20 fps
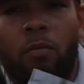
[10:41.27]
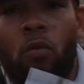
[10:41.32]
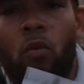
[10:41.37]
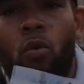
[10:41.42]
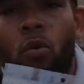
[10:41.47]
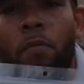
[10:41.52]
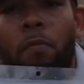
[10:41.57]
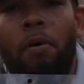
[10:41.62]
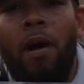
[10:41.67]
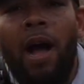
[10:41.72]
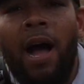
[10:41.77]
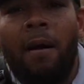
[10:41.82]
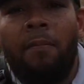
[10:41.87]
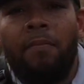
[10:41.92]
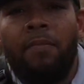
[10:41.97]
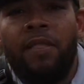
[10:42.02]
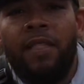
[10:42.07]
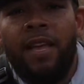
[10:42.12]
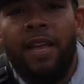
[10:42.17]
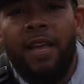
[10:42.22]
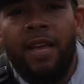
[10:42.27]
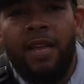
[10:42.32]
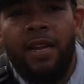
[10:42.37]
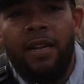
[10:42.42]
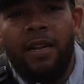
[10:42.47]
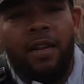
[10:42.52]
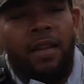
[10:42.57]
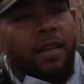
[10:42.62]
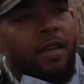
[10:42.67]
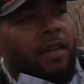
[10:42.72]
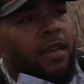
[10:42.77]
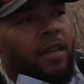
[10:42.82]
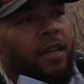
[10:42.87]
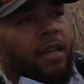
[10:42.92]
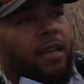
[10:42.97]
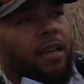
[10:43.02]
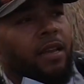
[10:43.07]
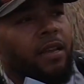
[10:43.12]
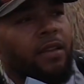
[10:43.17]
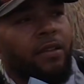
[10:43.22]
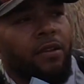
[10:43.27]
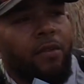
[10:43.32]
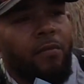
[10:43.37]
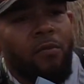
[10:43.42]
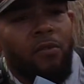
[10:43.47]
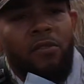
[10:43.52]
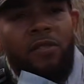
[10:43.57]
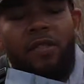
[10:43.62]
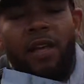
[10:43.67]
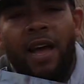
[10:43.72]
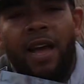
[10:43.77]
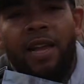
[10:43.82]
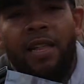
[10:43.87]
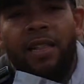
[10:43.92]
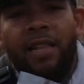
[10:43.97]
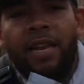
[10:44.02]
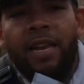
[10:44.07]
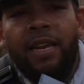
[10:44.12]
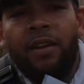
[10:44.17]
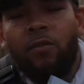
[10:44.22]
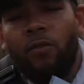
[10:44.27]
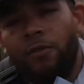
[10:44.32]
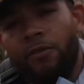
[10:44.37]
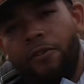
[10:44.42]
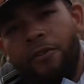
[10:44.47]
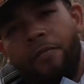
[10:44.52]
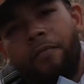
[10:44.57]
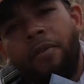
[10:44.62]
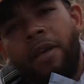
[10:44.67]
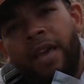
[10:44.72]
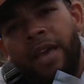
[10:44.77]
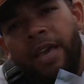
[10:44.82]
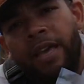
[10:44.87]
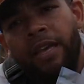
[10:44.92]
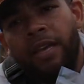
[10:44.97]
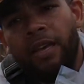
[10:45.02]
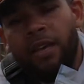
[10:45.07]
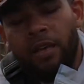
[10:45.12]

more pop than your merthiolate or your pink